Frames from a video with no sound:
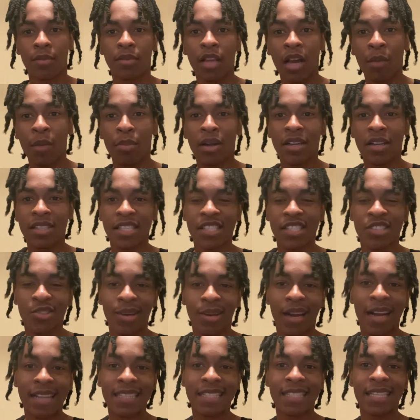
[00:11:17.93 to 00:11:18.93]
Y'all better
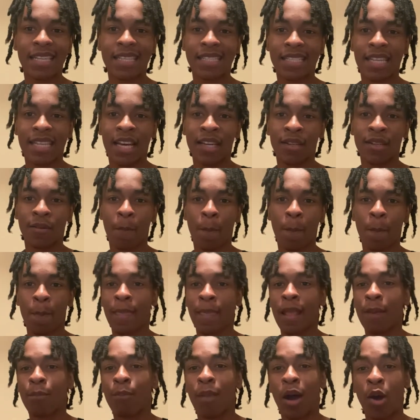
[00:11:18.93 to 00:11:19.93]
subscribe to the channel.
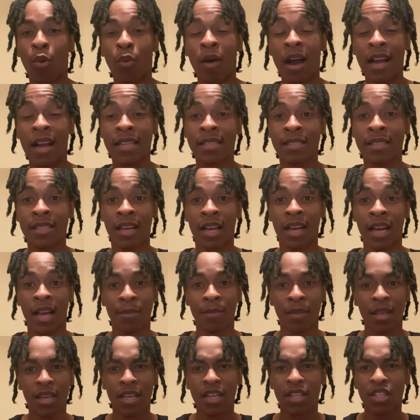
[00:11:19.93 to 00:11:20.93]
My watch
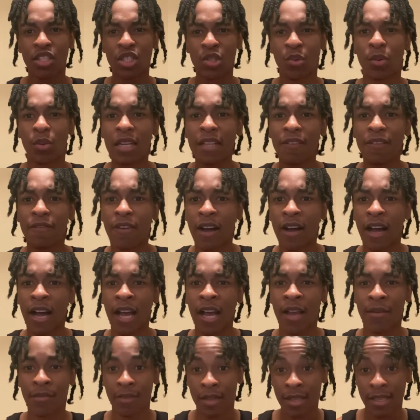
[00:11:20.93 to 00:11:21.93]
time,
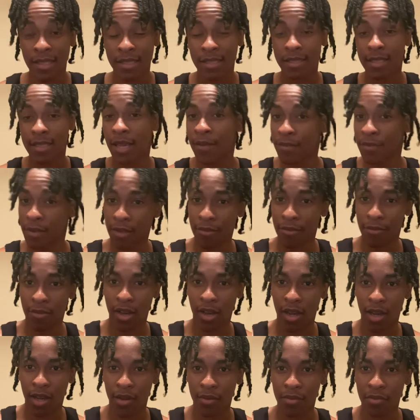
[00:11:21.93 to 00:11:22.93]

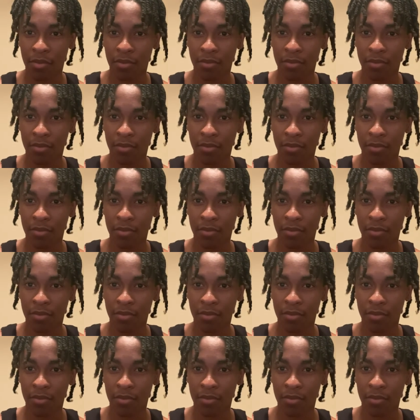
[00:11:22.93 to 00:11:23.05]
25.75.